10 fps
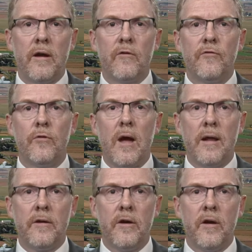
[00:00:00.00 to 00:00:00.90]
Agri-Food
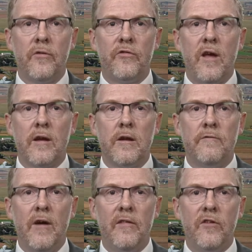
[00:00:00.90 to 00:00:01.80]
Canada has taken
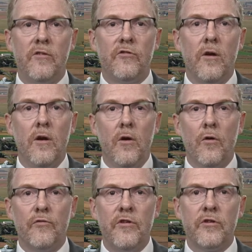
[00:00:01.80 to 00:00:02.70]
advantage
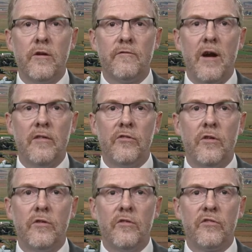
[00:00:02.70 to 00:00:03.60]
of recent
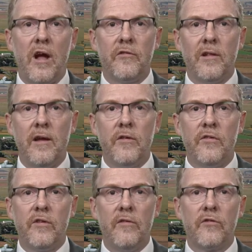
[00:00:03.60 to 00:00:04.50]
advances in satellite and
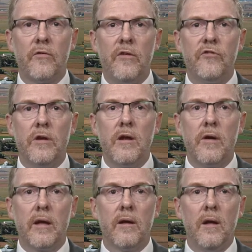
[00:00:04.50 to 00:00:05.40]
sensor
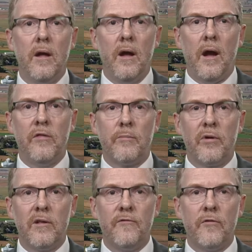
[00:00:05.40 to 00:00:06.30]
engineering and the
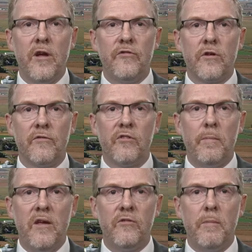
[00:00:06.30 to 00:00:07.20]
proliferation of
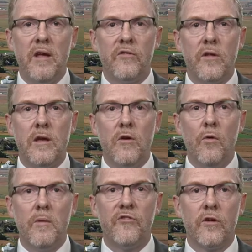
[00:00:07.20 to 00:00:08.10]
space-based
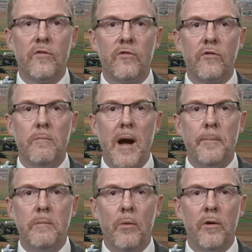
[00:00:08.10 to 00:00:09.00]
EO missions to
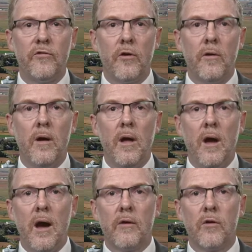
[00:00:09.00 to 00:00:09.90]
map and monitor
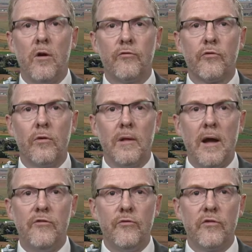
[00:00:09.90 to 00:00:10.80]
agricultural
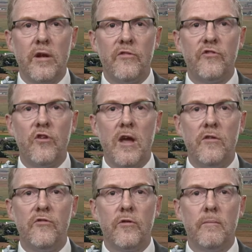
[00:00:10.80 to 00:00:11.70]
land use and its
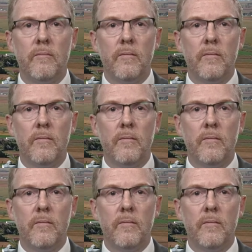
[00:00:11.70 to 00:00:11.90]
change.